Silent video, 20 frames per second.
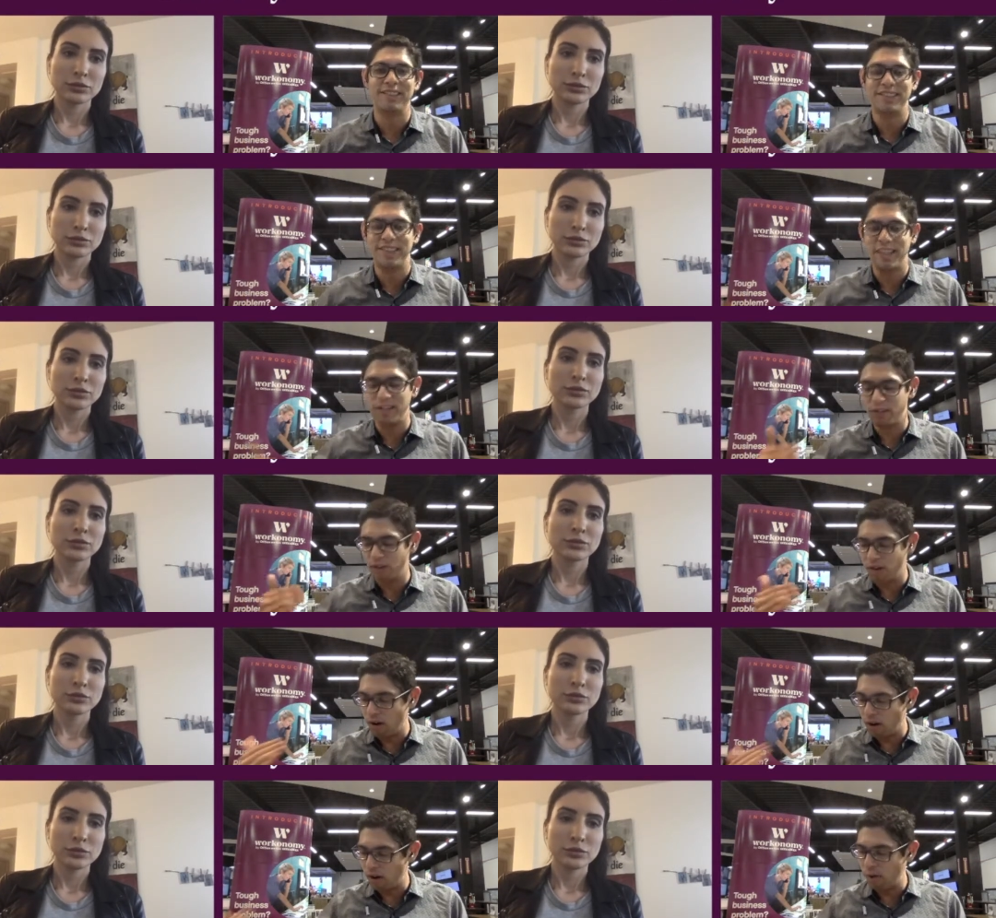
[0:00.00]
Speaker 1: Is that
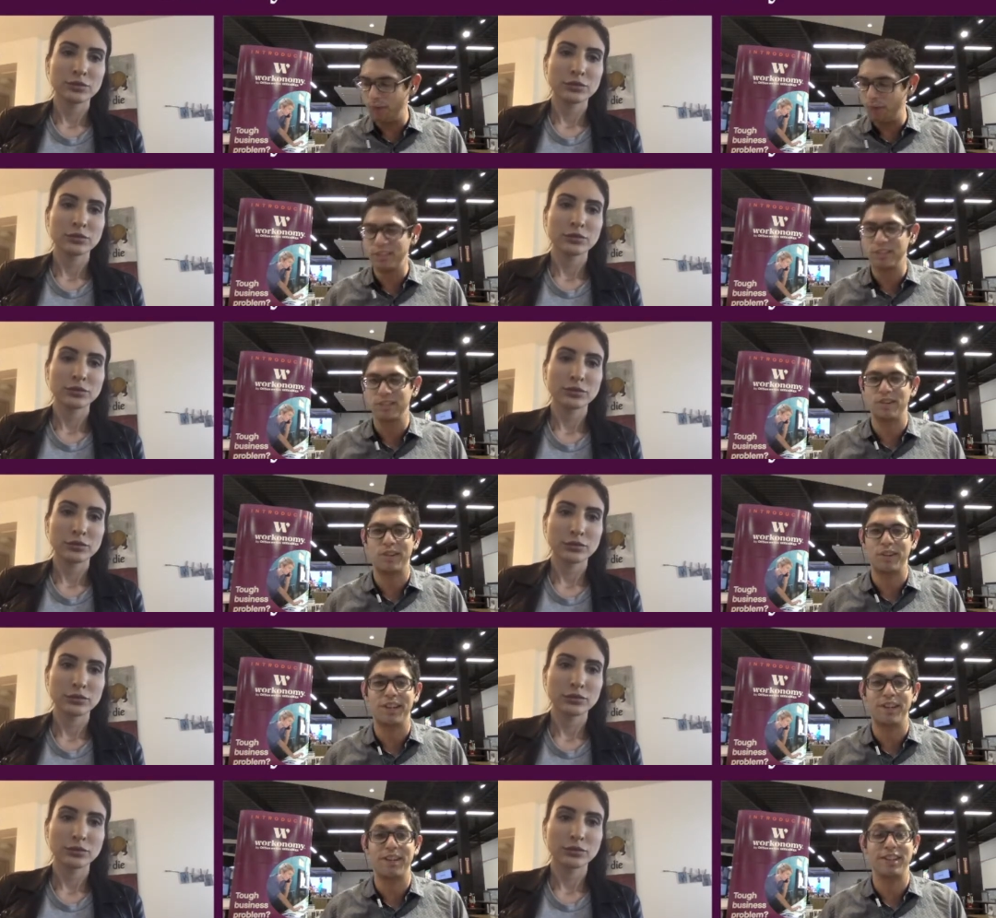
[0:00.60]
you're always
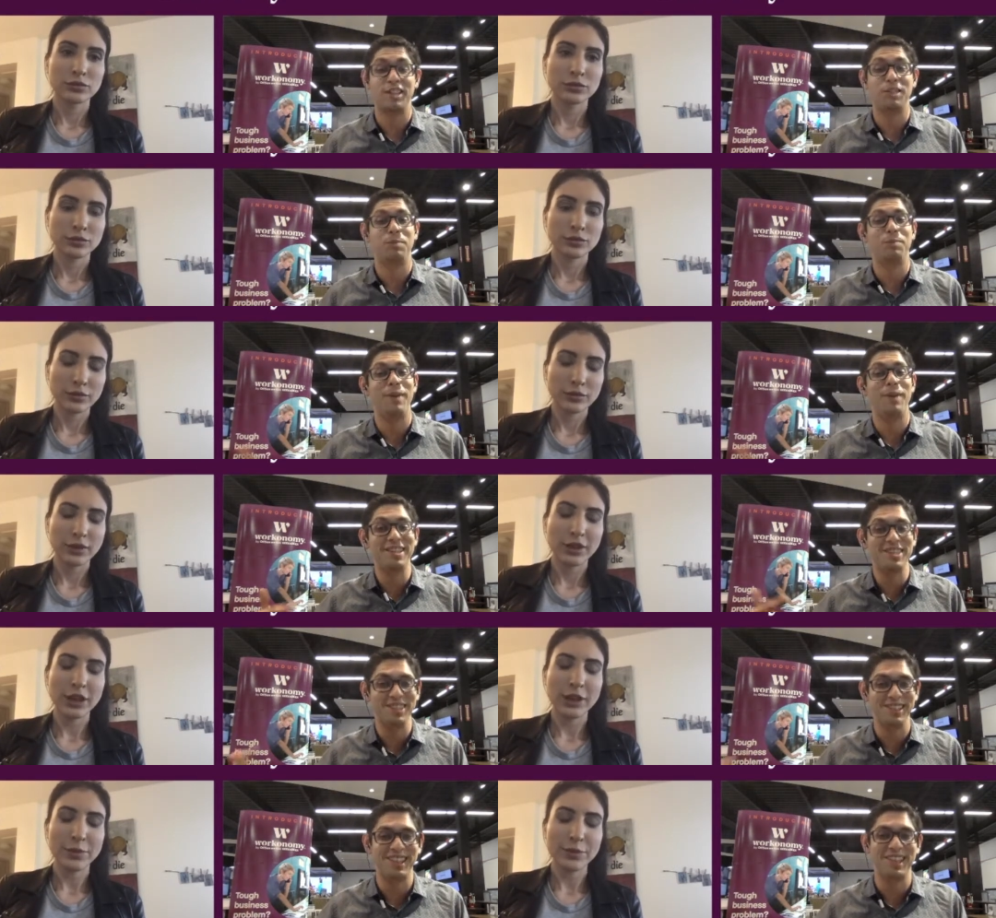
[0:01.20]
learning,
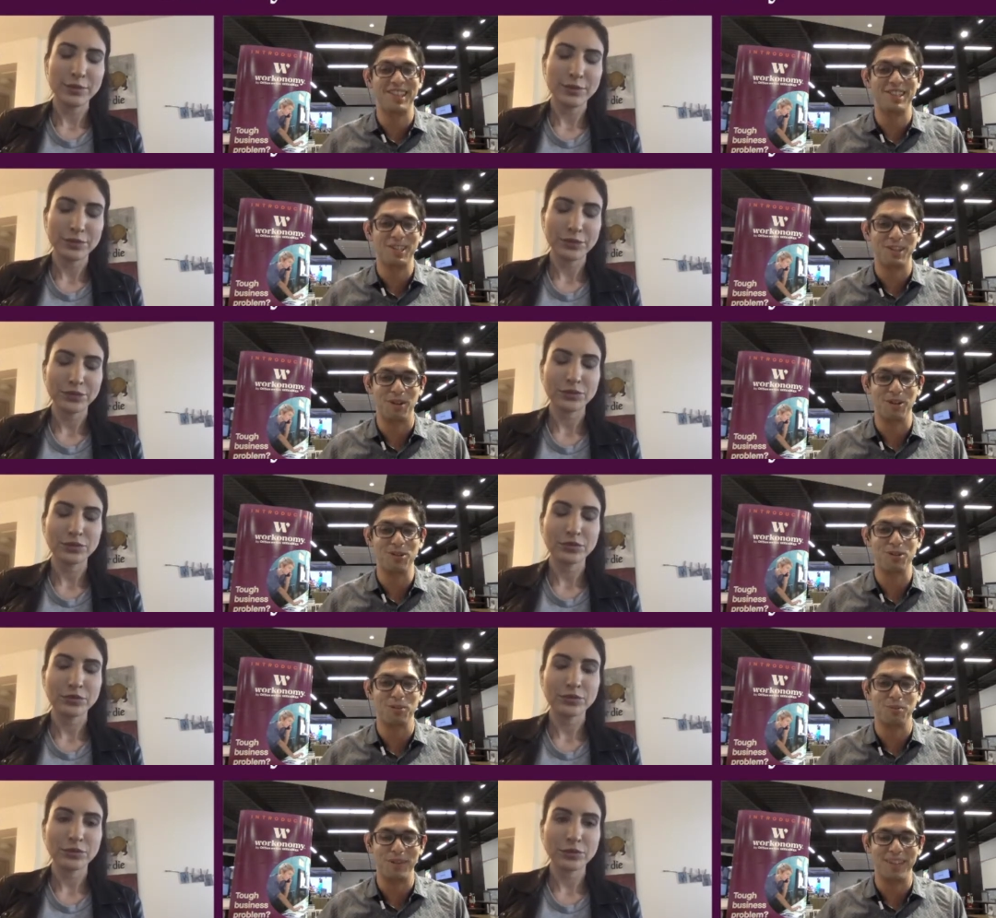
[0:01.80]
especially in
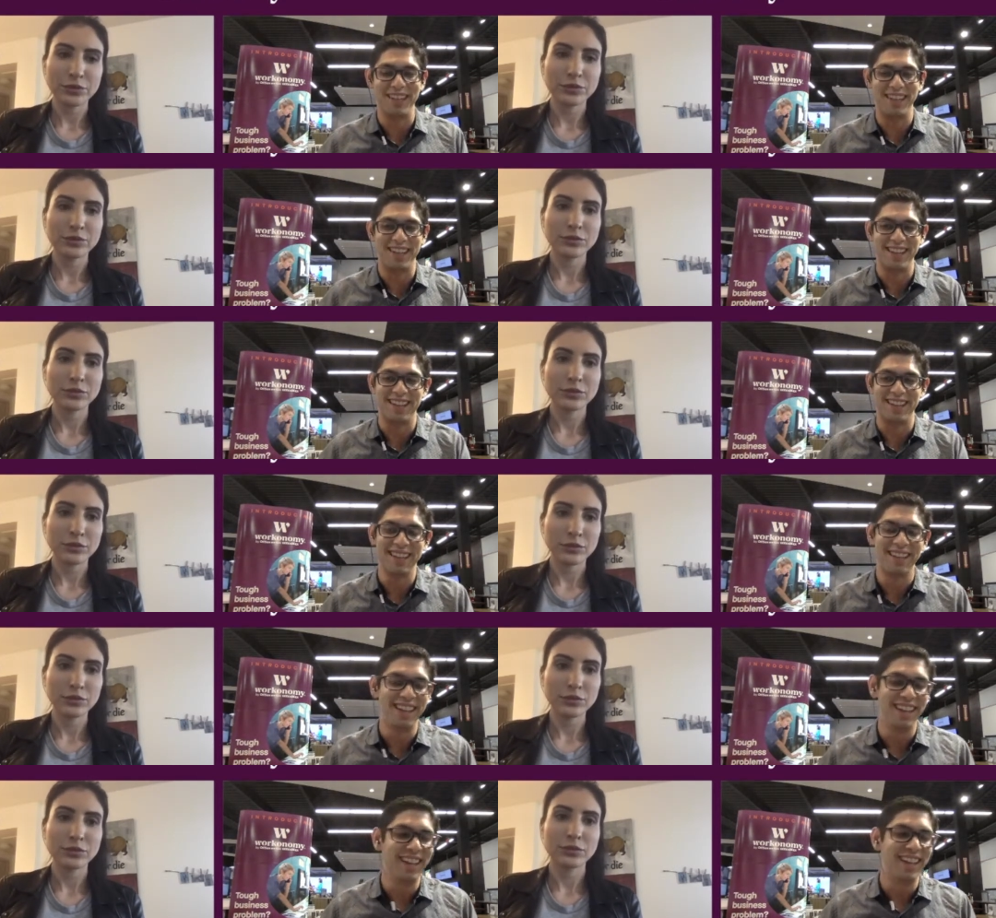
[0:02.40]
social media.